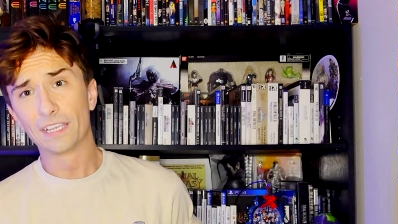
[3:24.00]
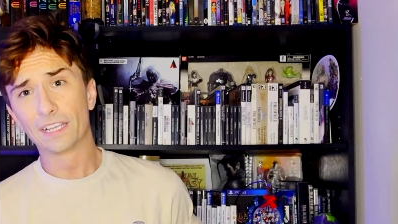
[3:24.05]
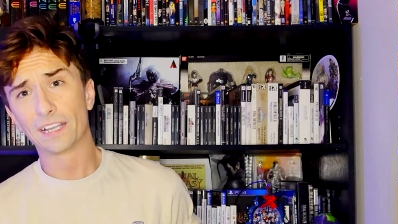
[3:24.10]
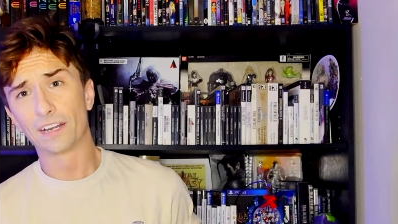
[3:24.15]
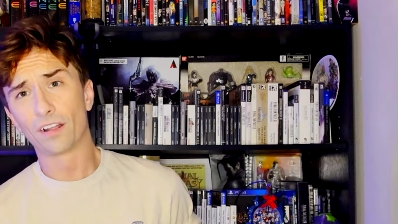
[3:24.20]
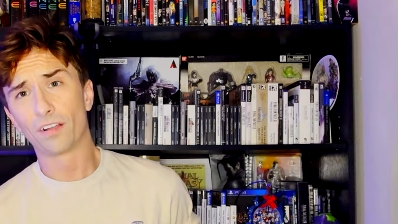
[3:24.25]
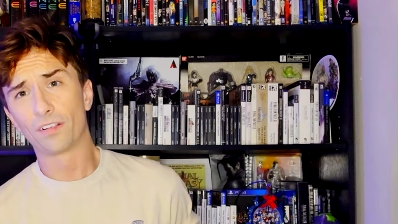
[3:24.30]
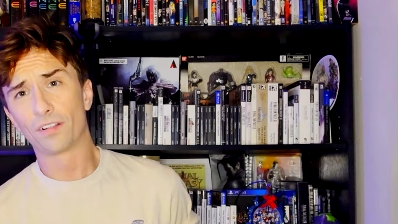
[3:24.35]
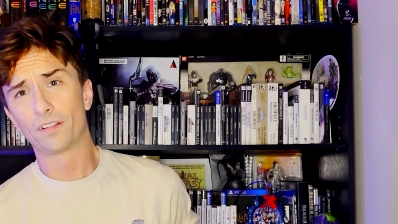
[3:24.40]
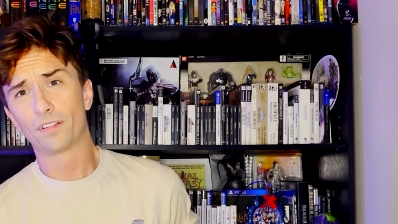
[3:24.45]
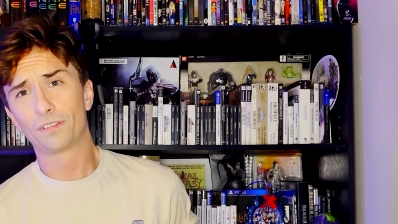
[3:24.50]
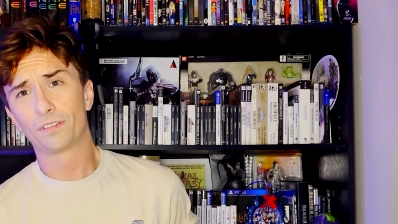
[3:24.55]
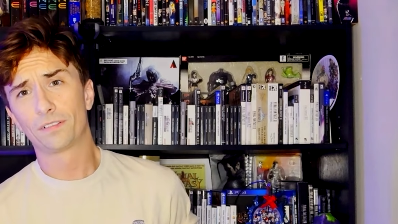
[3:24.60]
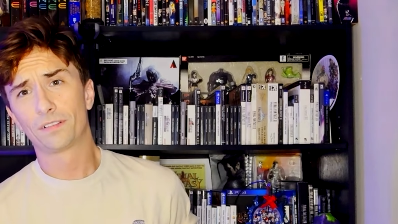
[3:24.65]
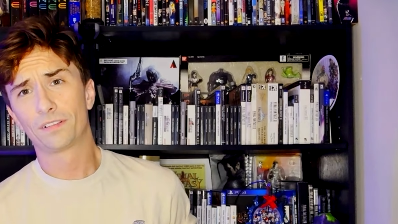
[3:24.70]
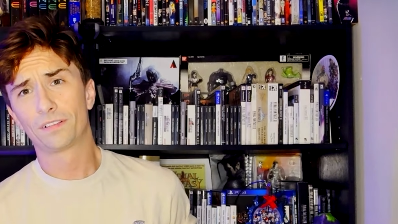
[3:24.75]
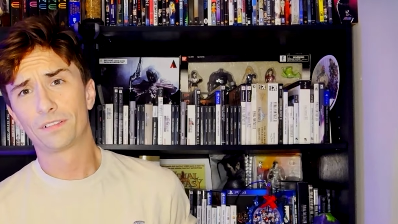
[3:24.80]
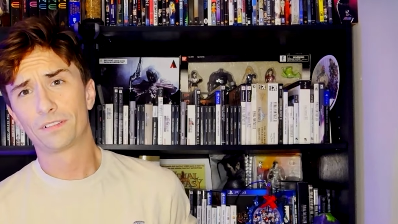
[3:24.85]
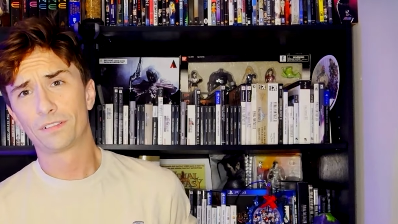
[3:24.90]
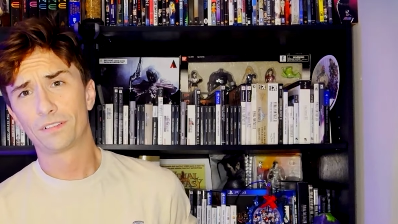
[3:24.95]
they get all
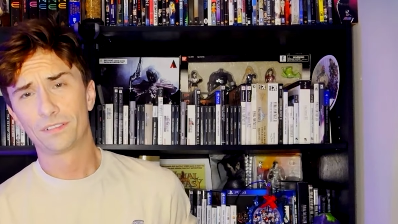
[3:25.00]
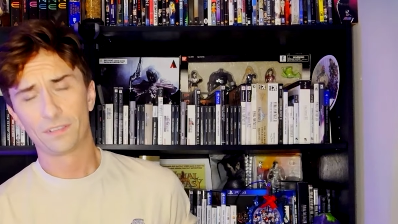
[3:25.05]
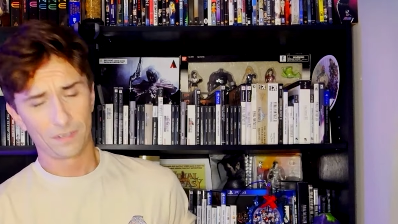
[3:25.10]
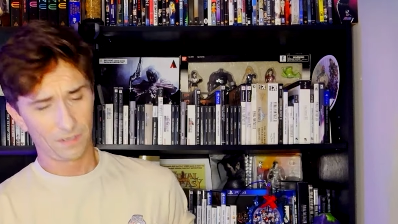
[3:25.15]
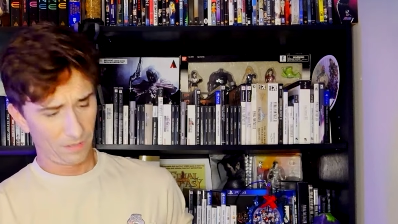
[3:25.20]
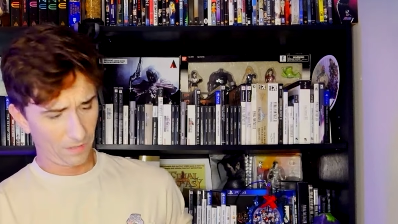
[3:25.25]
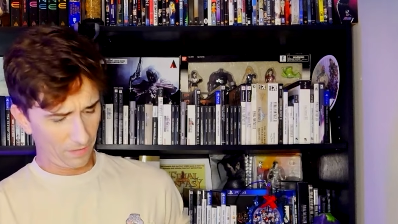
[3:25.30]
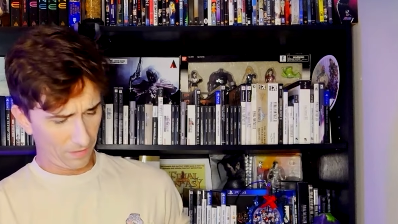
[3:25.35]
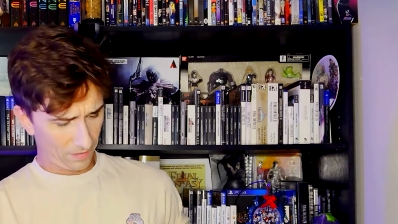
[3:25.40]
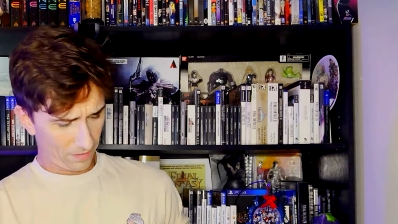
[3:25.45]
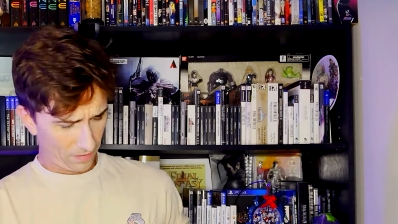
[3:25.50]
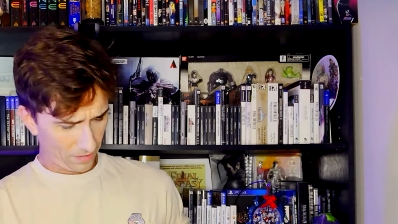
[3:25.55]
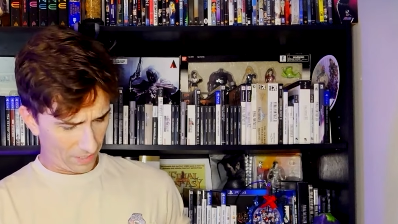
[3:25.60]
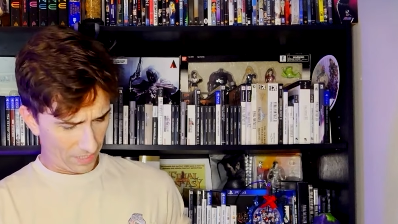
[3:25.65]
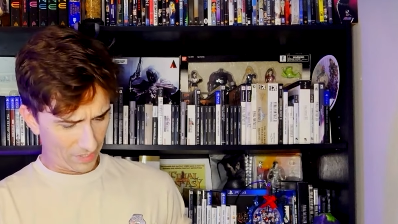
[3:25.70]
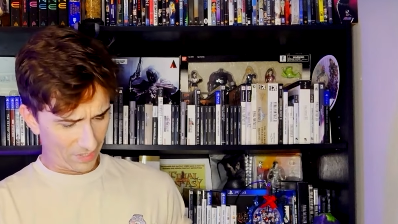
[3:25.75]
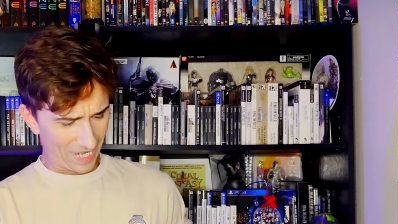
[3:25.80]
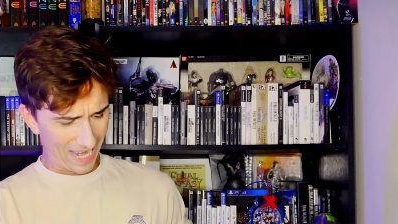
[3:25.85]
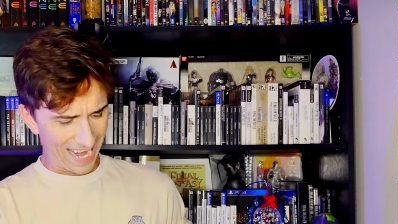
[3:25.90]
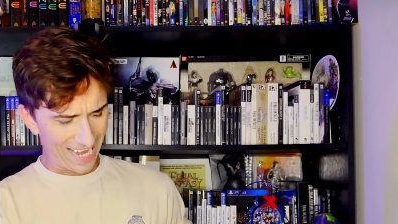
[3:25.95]

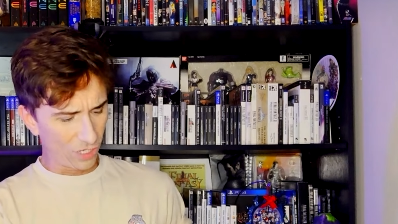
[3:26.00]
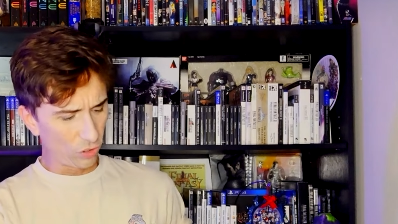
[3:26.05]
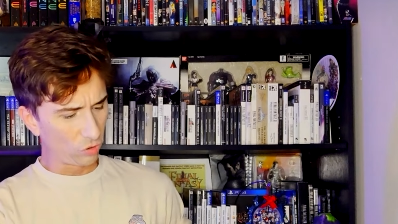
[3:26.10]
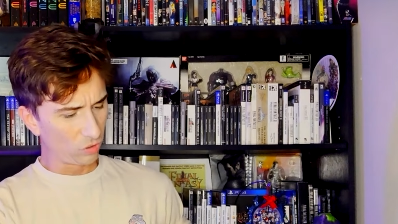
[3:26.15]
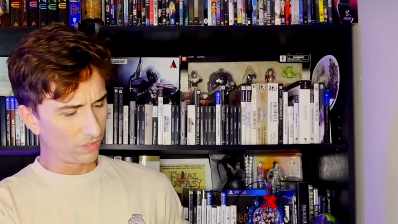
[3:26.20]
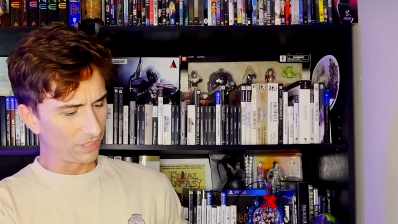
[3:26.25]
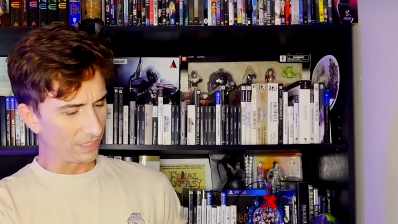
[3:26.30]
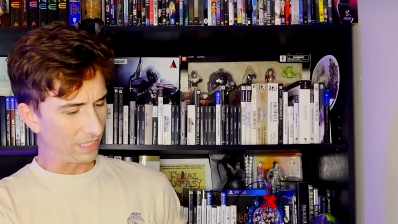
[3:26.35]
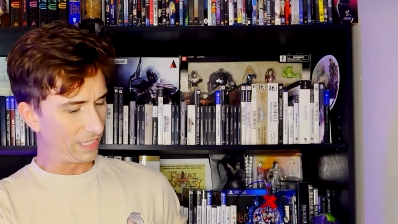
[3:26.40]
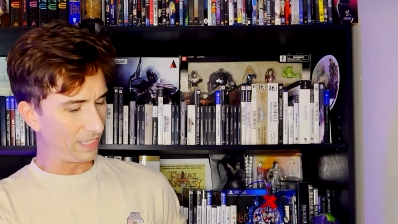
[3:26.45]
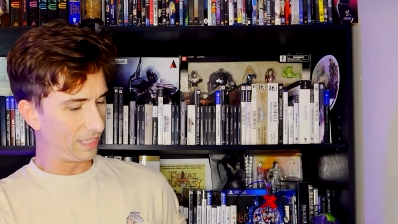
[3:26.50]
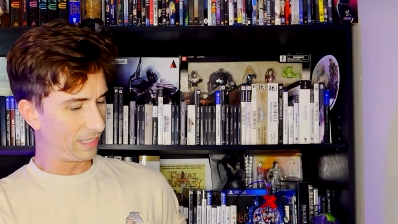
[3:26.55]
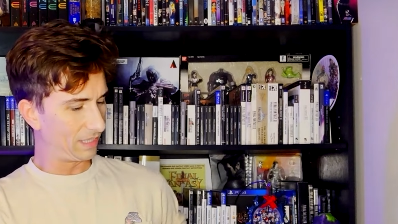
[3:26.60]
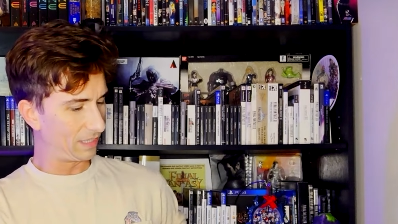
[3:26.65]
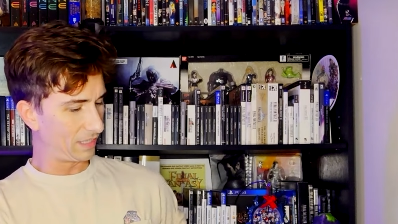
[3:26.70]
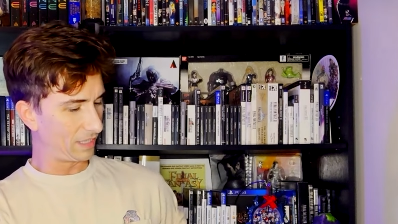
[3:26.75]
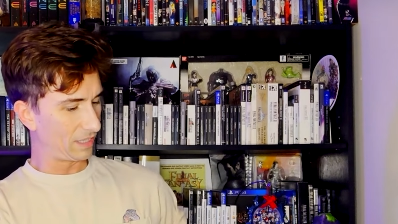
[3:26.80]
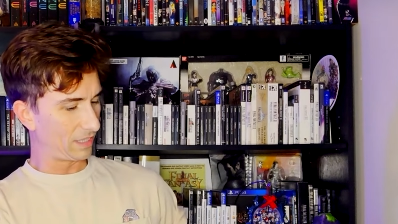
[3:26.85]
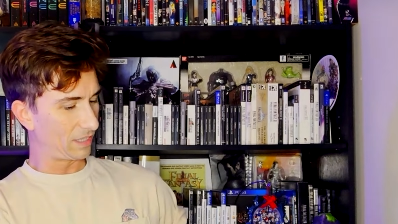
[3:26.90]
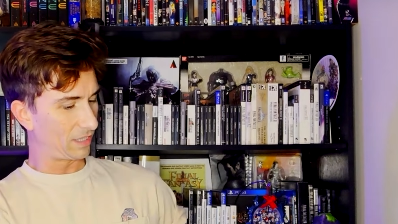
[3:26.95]
entangled in
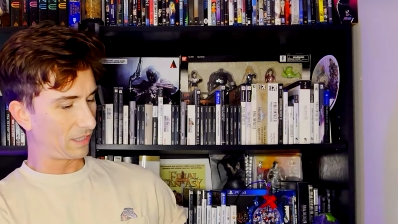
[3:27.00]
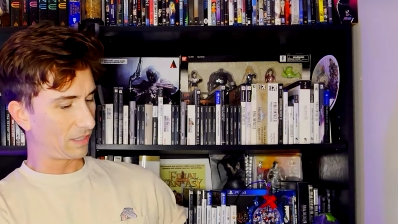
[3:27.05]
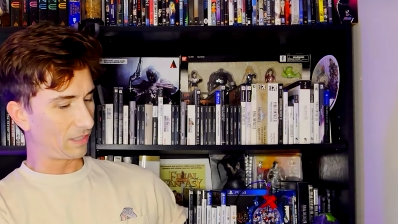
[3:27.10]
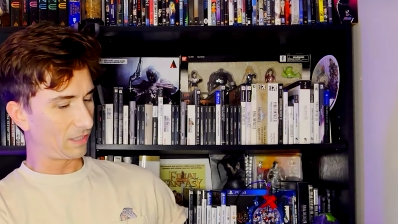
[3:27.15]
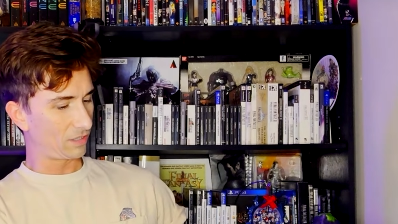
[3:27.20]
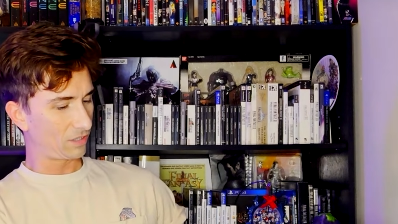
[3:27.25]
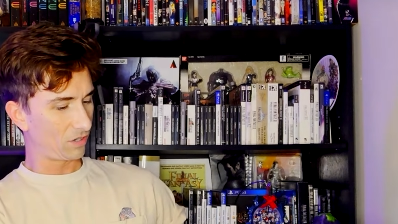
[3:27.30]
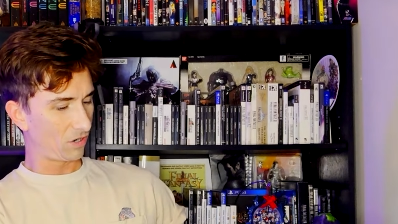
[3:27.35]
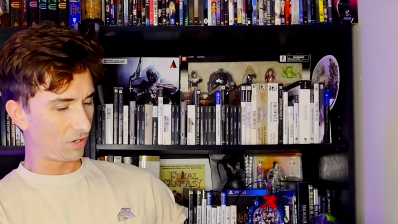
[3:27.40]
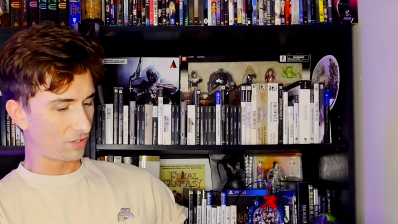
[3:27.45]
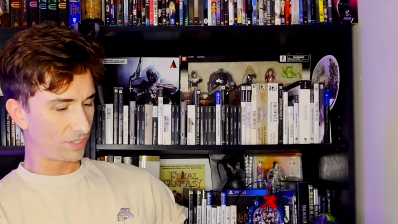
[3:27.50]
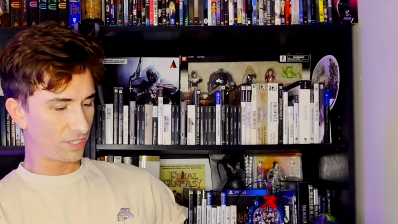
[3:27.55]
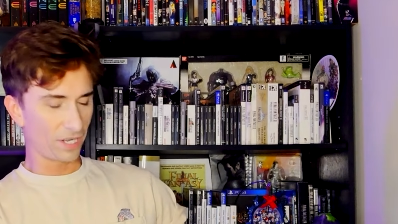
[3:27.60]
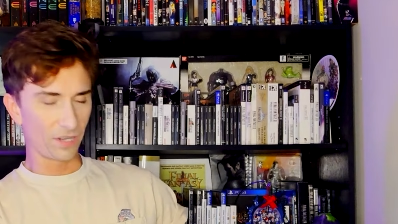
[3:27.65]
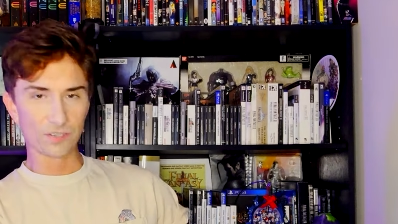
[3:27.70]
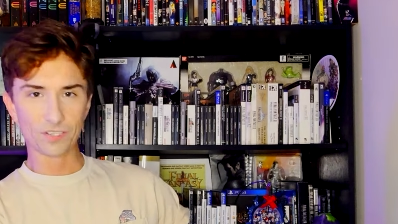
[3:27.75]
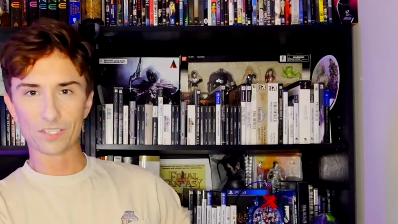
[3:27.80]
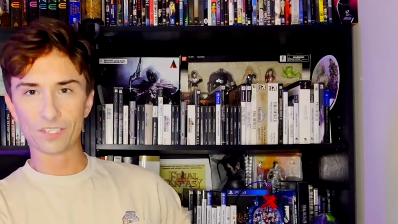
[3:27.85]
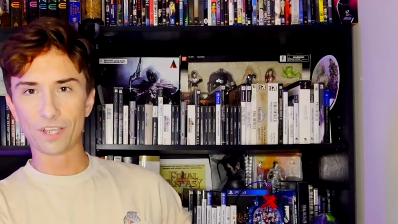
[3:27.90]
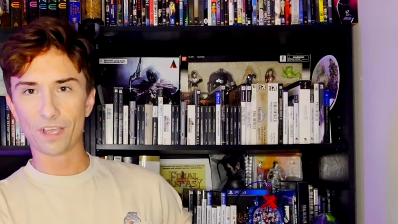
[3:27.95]
uh,
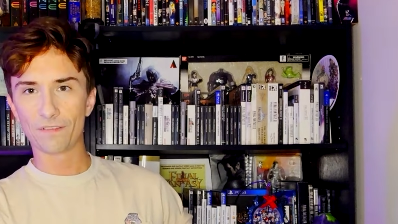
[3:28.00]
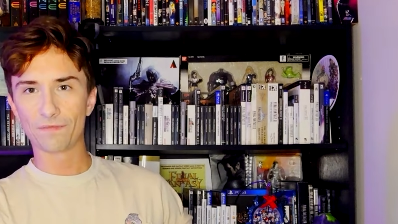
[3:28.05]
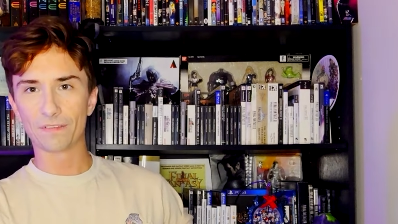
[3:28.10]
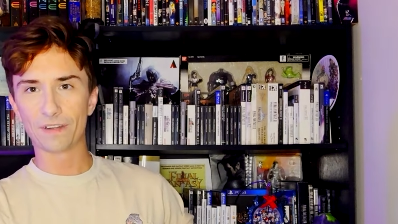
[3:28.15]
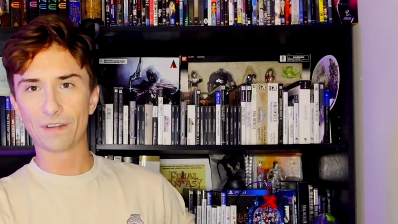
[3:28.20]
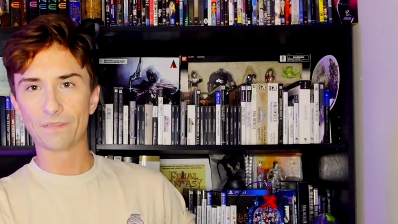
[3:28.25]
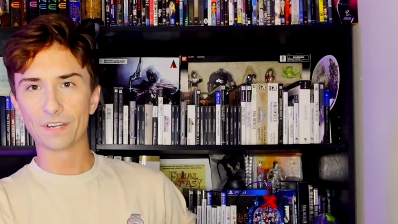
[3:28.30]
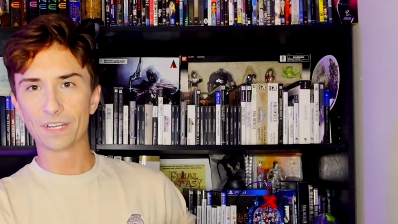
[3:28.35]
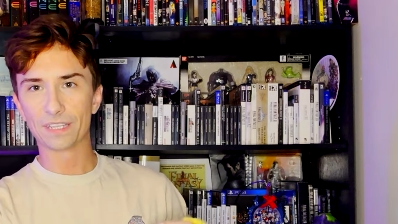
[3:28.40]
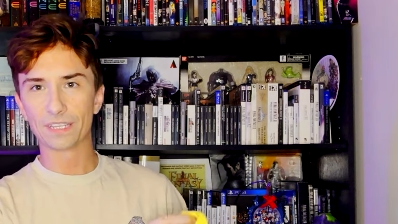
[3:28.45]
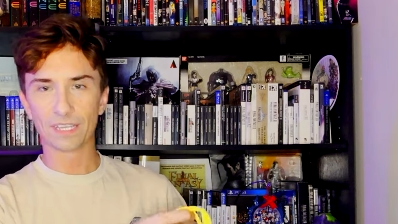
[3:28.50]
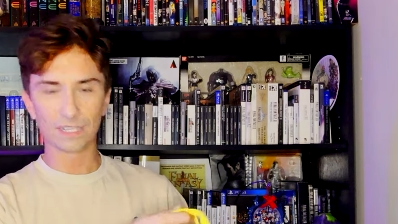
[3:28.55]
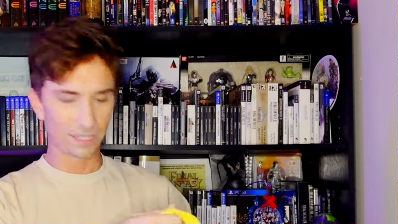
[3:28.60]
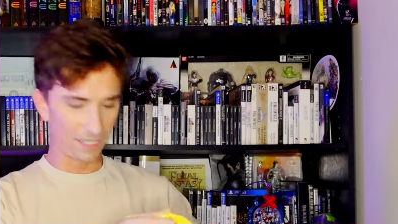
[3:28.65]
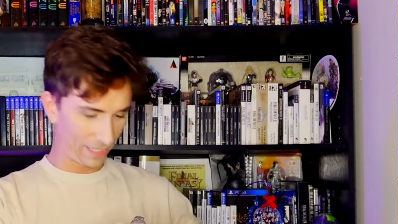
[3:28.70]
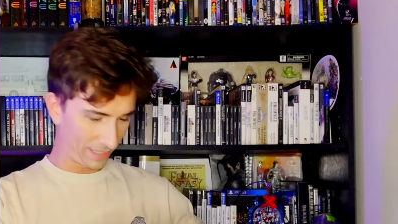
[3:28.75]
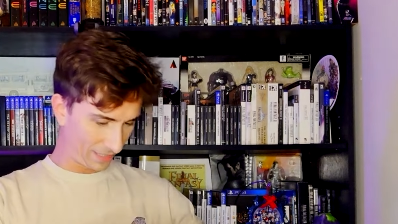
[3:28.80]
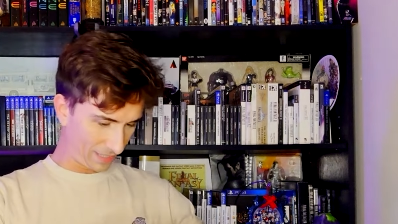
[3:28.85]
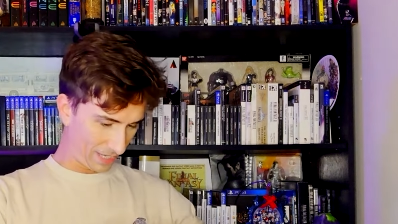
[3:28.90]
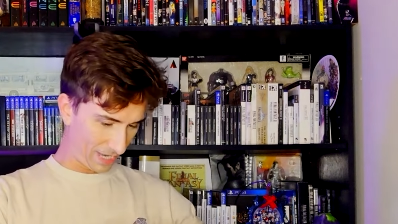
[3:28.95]
cartel stuff and everything
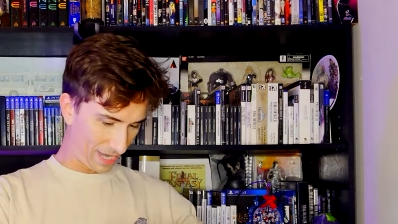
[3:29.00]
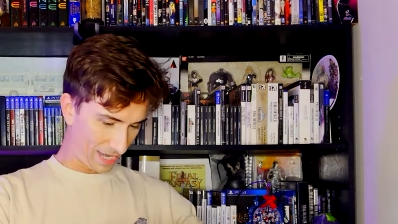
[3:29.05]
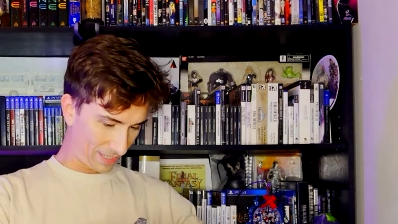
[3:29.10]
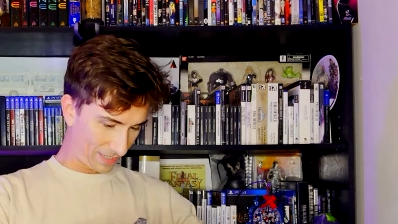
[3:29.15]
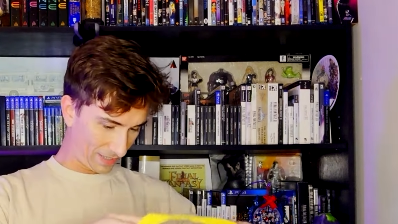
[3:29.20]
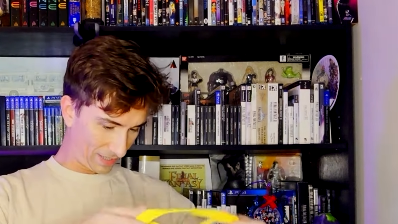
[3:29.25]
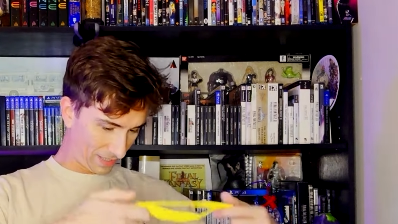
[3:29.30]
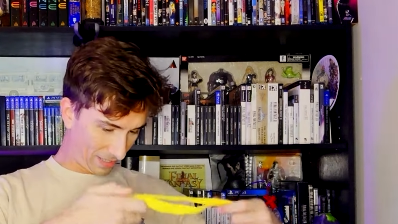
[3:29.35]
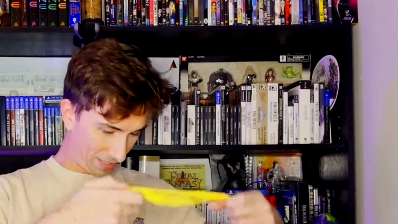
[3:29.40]
like that.